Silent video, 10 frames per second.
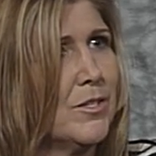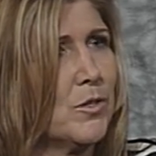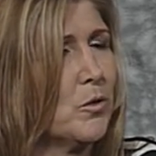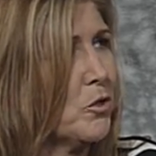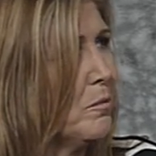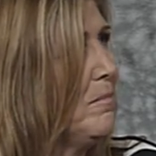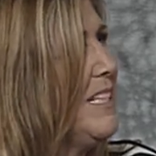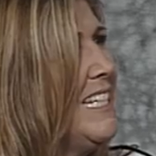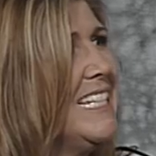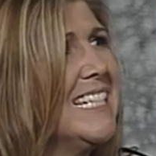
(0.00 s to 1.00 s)
the social
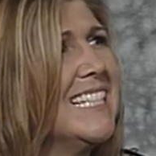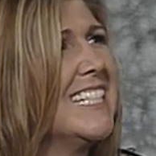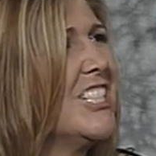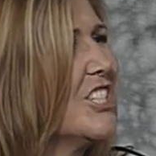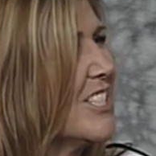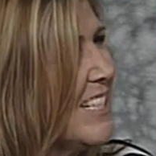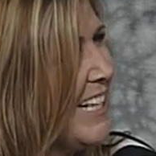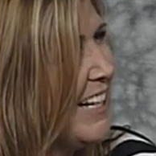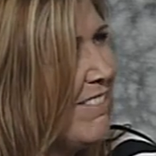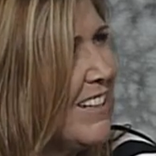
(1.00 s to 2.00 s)
media, and just
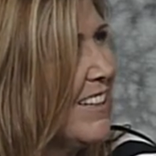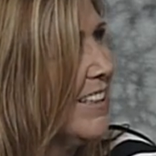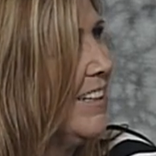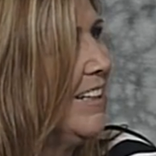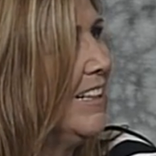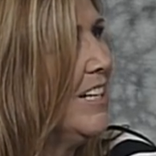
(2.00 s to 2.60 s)
everything.